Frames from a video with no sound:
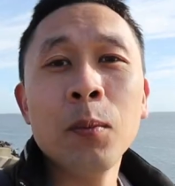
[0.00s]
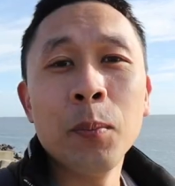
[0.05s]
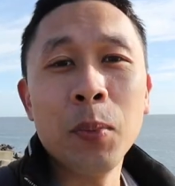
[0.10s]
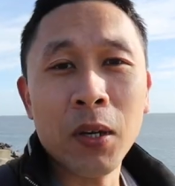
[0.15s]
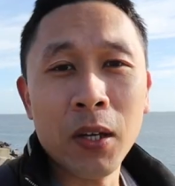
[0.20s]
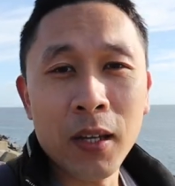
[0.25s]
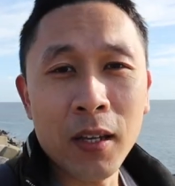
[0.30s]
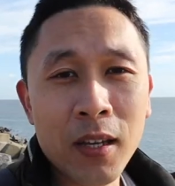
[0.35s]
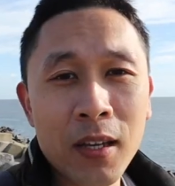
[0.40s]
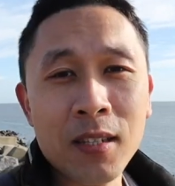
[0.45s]

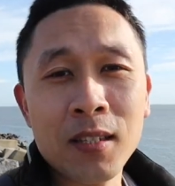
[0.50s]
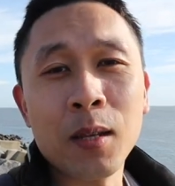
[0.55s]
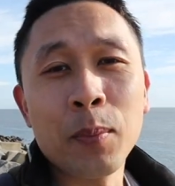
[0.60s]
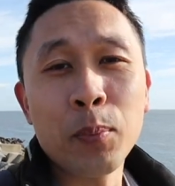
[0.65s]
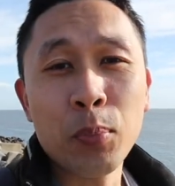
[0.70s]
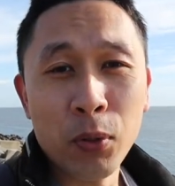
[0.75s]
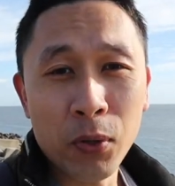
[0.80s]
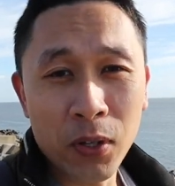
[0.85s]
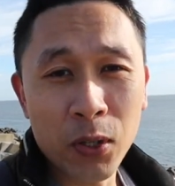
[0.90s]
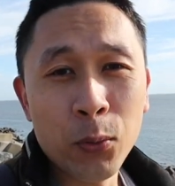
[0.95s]
But it is
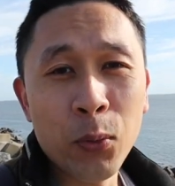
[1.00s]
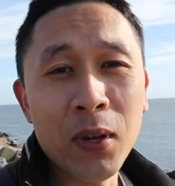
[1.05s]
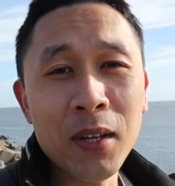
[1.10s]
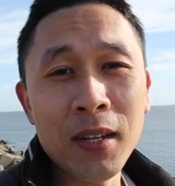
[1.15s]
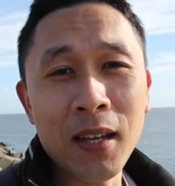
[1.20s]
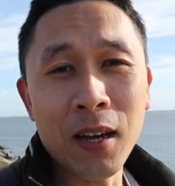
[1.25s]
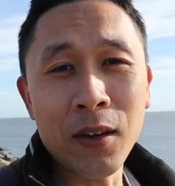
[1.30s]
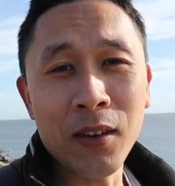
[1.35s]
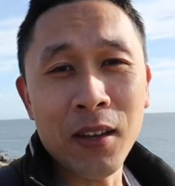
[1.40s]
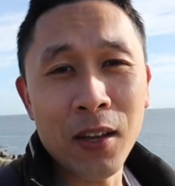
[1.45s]
pretty
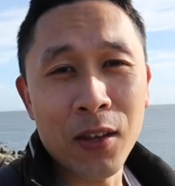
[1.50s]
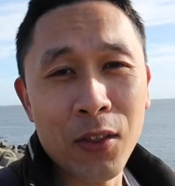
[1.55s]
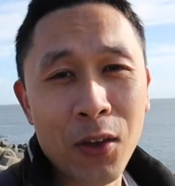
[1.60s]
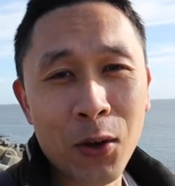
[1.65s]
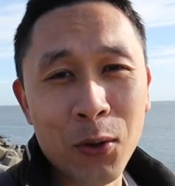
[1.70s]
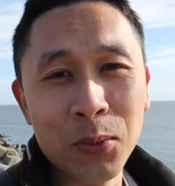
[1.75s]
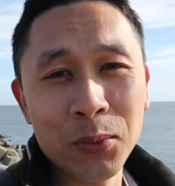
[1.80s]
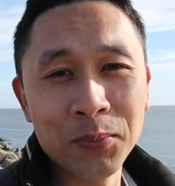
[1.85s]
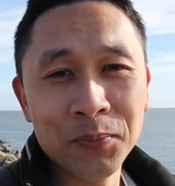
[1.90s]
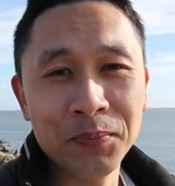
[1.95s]
windy out here
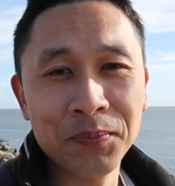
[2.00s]
though.